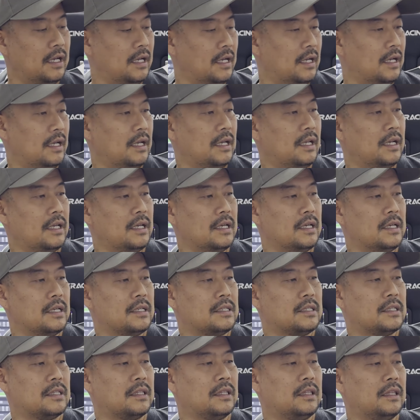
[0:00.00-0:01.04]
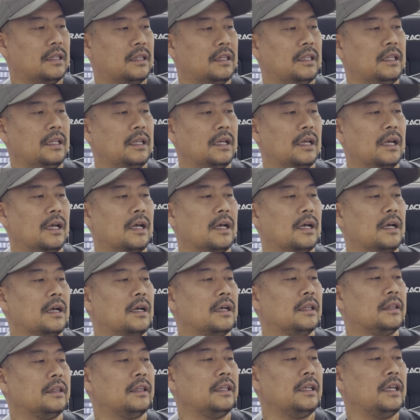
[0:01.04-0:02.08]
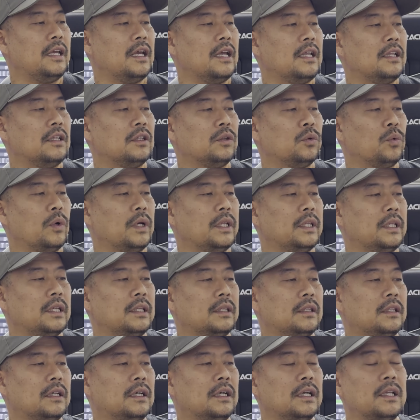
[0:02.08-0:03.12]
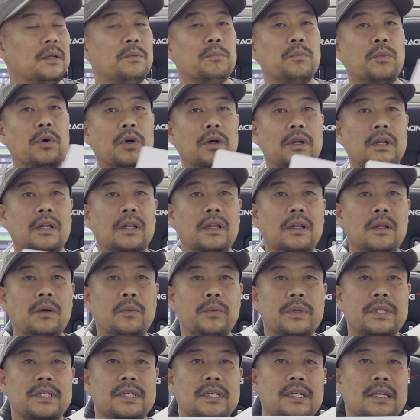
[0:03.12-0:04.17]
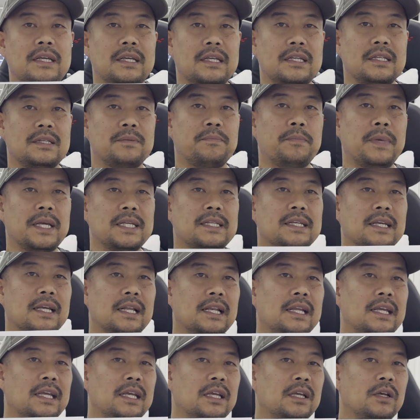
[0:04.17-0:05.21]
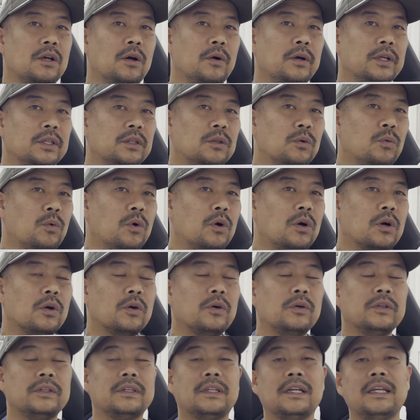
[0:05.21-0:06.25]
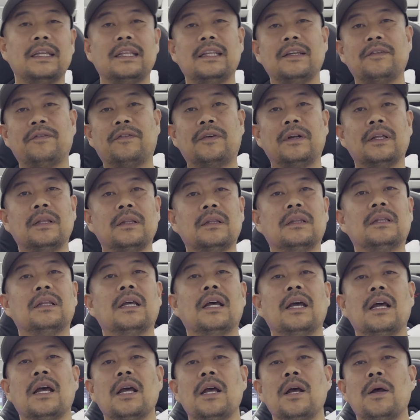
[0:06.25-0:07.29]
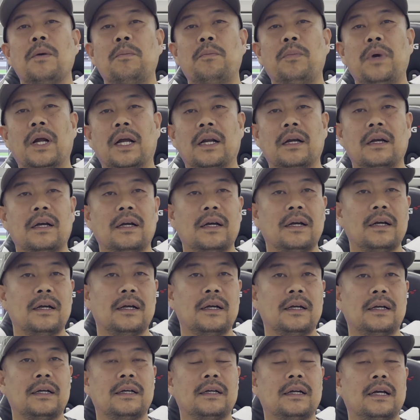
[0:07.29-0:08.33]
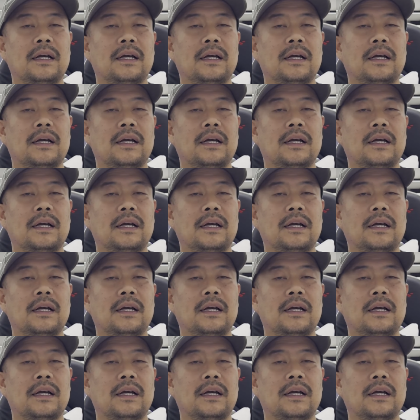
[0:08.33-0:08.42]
It is TN2030 model, which is basically going to work on 3 different Brother